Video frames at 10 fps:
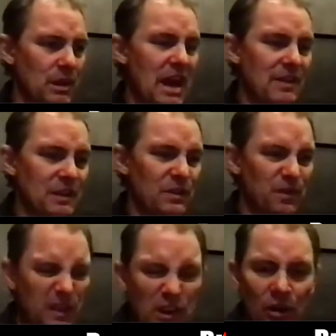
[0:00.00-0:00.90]
had this
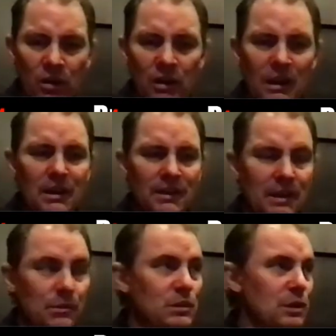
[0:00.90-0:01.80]
fear
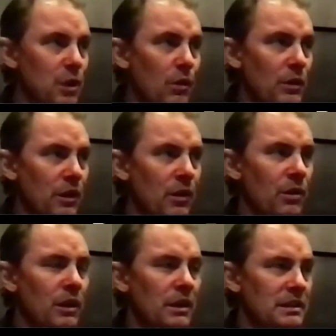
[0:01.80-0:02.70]
that when you go there,